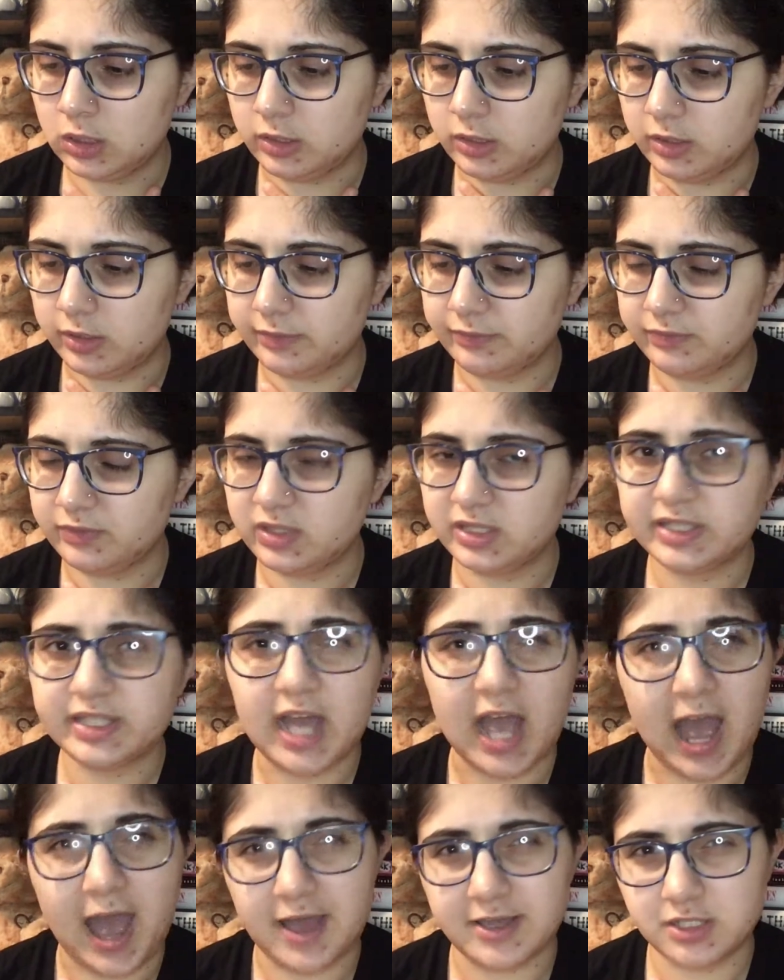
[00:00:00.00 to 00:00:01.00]
if
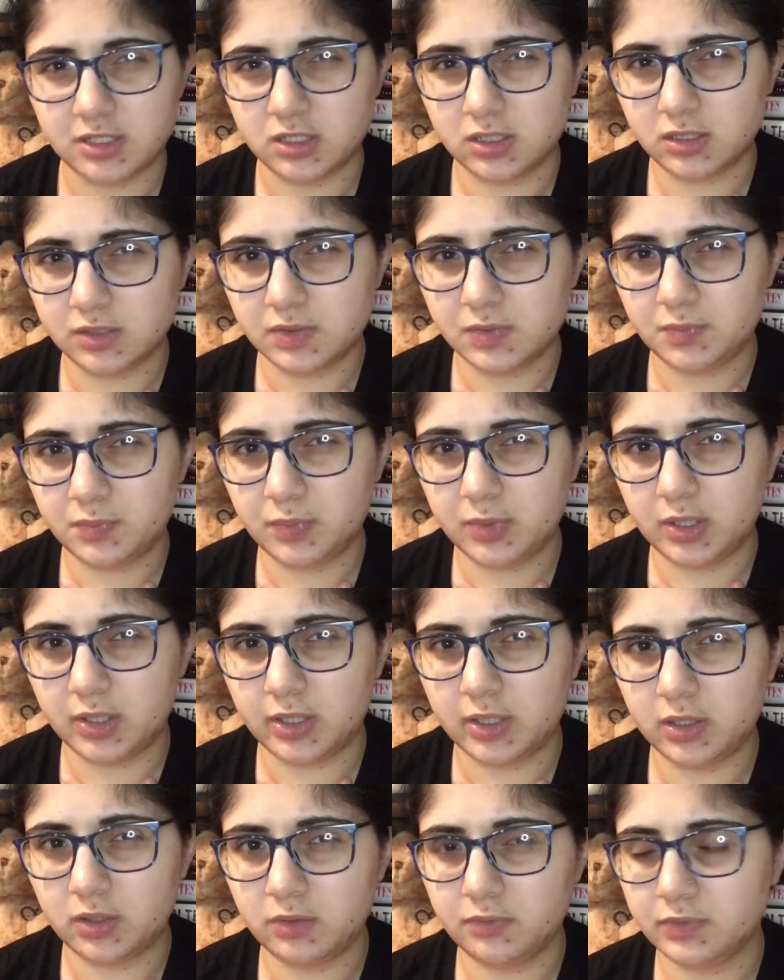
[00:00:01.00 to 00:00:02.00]
Tasha is
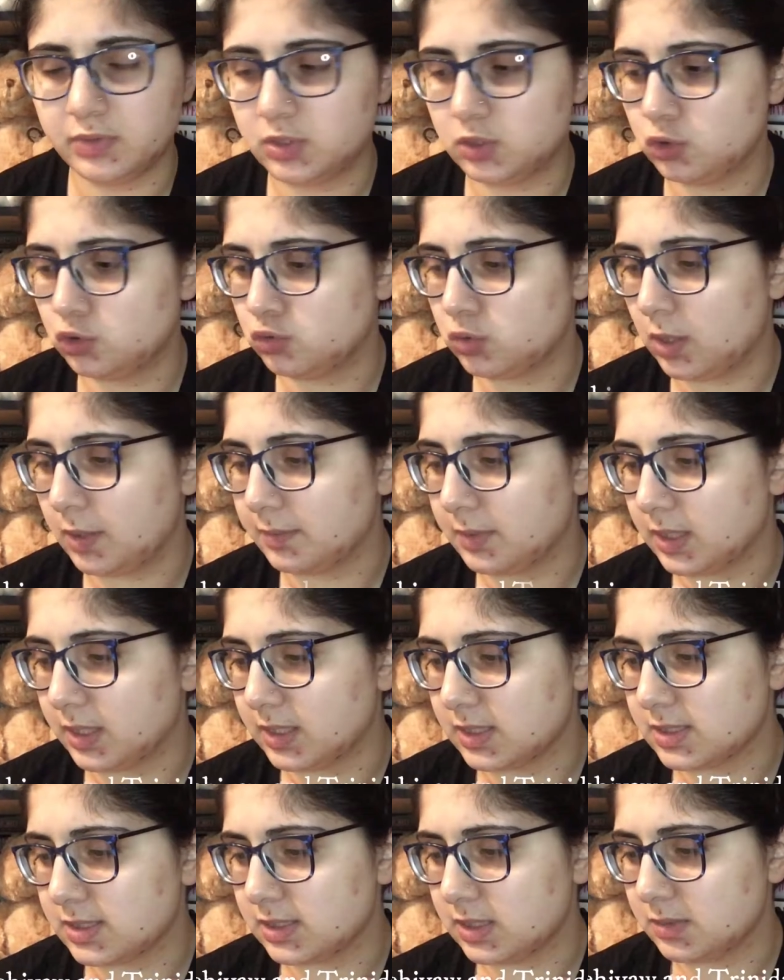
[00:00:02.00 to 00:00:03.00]
part of a tribe. Like,
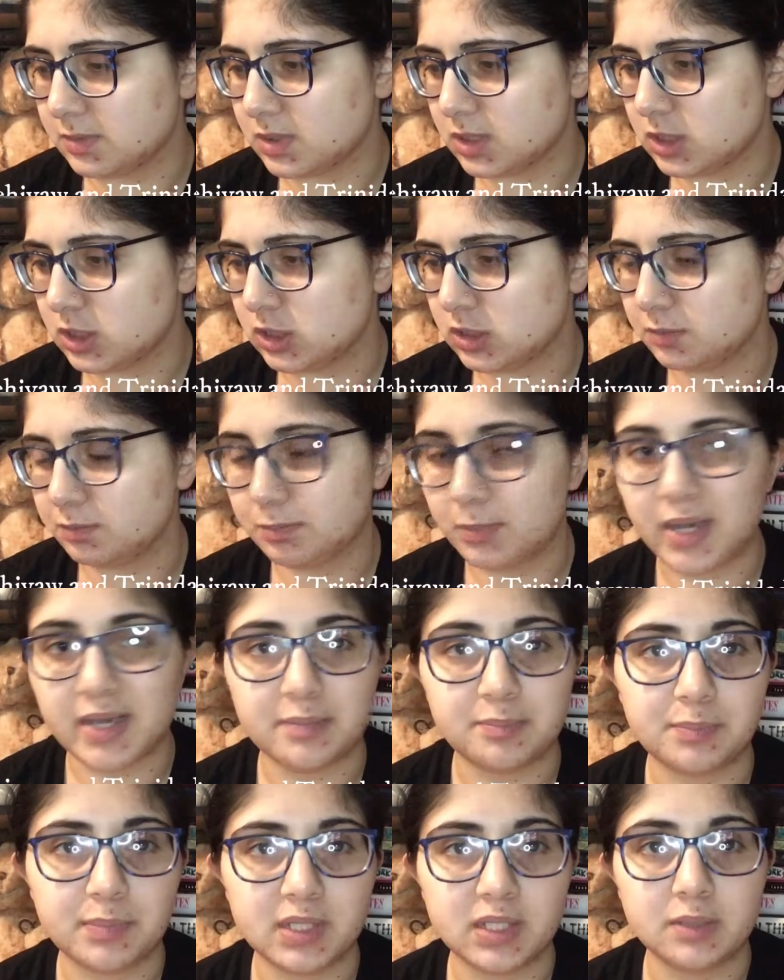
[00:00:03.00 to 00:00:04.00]
it seems like she might
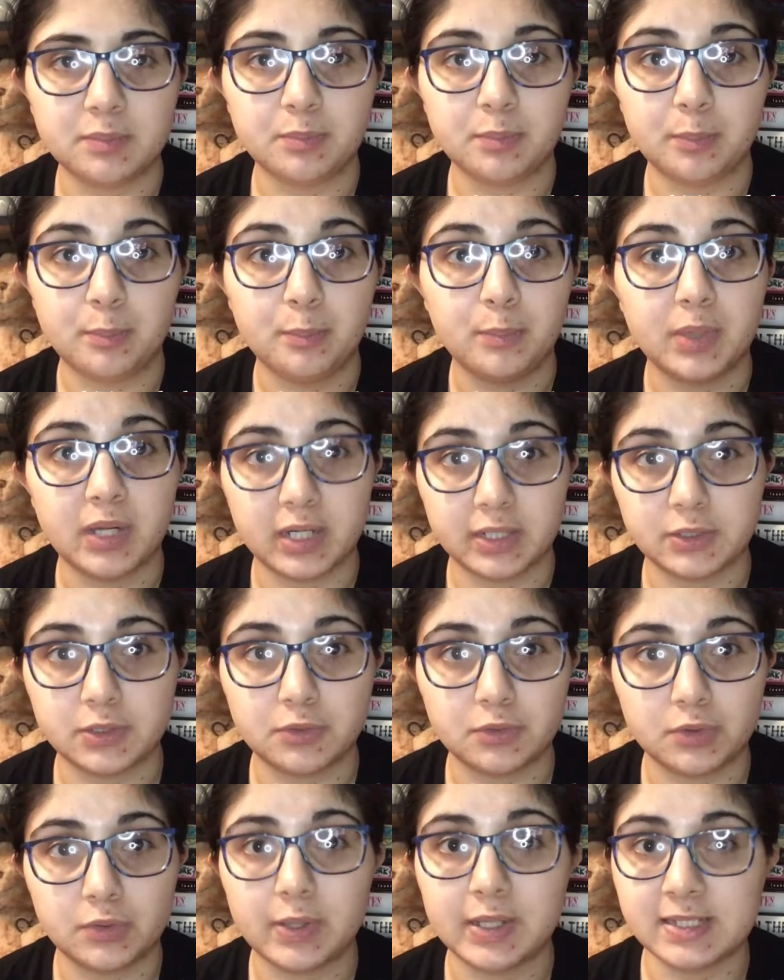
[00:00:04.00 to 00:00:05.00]
be, but I
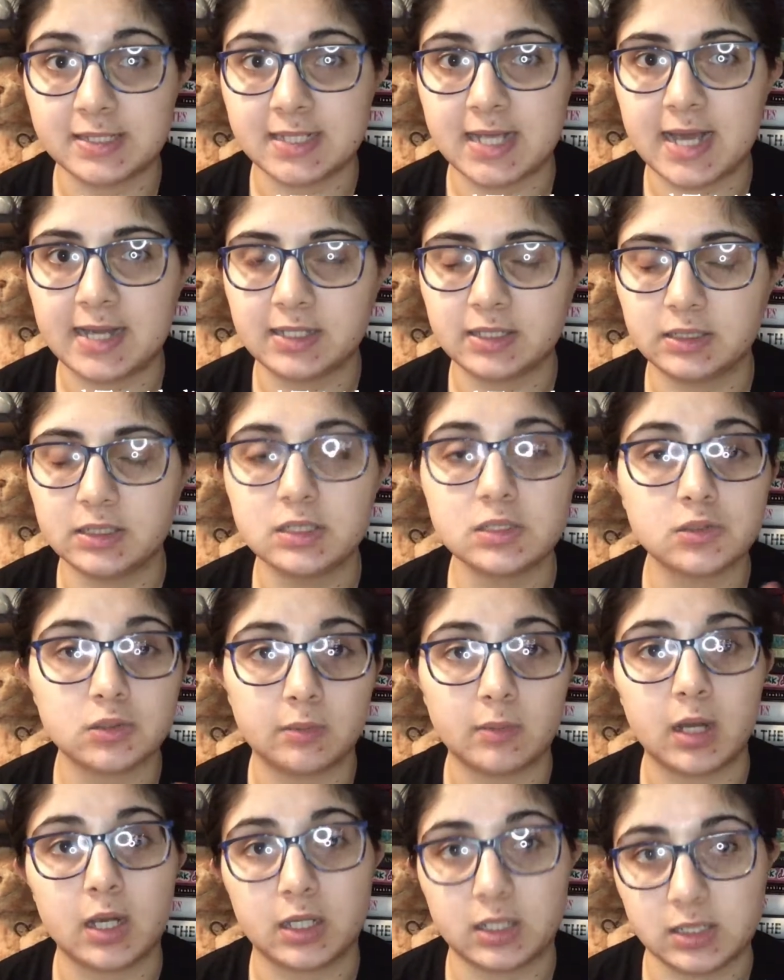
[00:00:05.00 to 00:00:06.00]
don't know exactly, so I'm
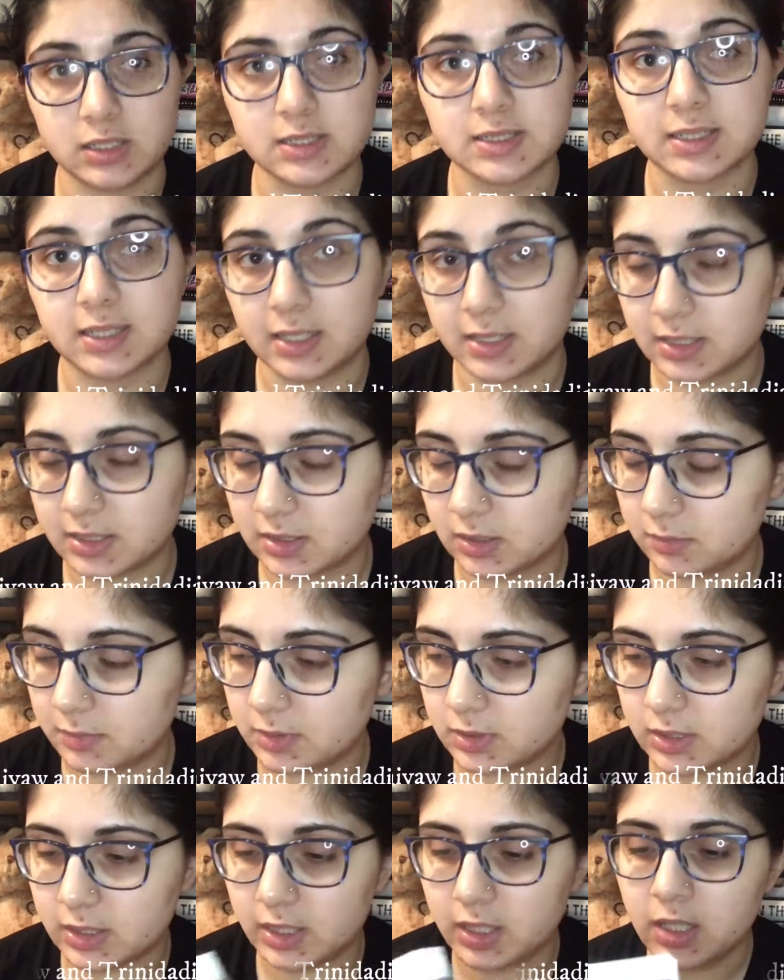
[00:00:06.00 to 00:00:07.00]
not going to say anything
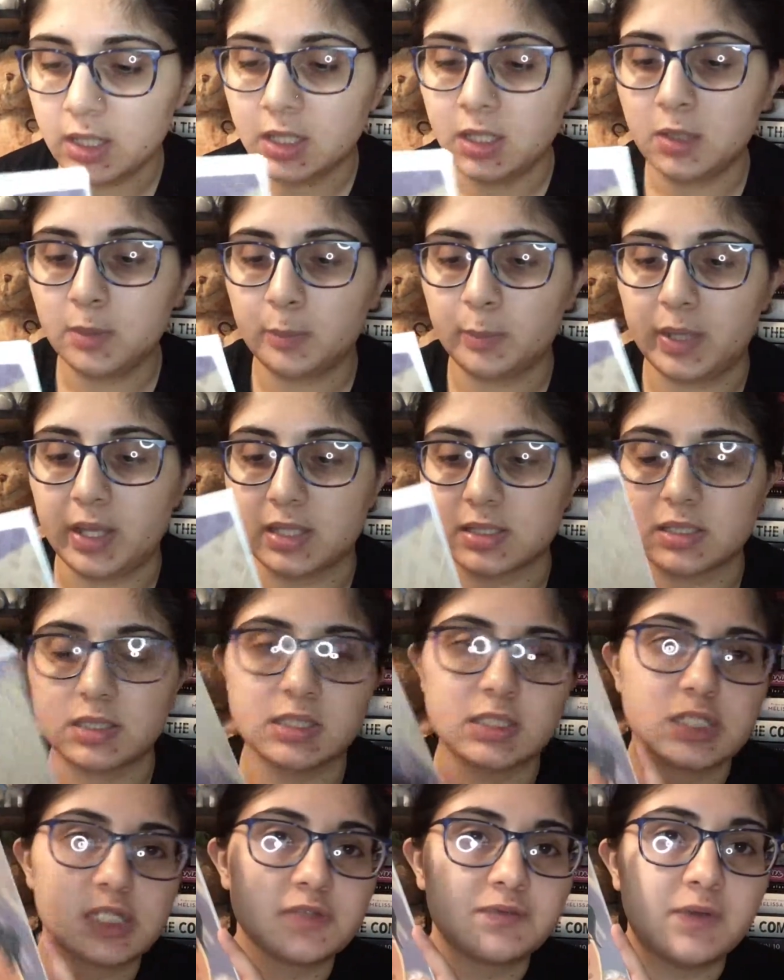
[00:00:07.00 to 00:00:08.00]
about that. But yeah, so this just